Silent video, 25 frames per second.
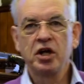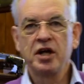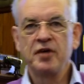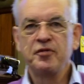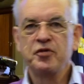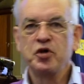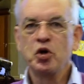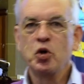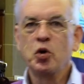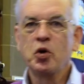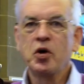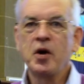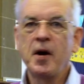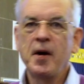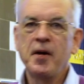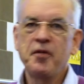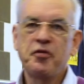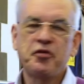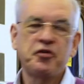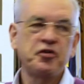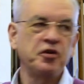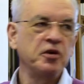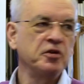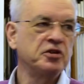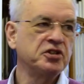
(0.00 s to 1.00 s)
whatever you're going
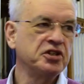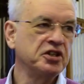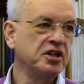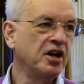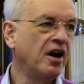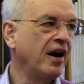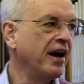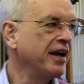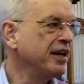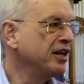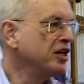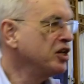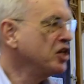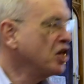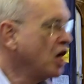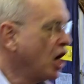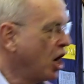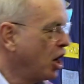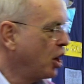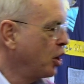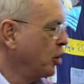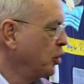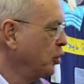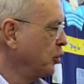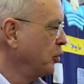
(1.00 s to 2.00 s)
through tonight,
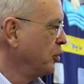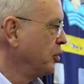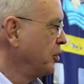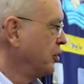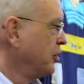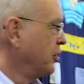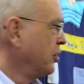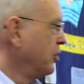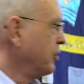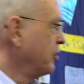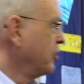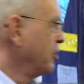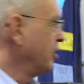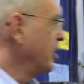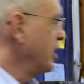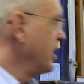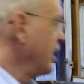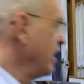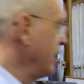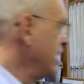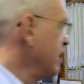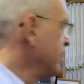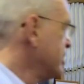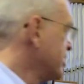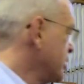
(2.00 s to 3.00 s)
know that
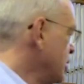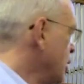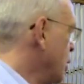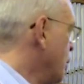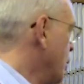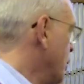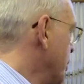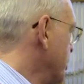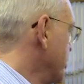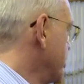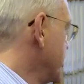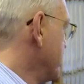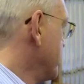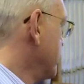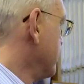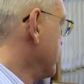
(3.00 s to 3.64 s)
He is Lord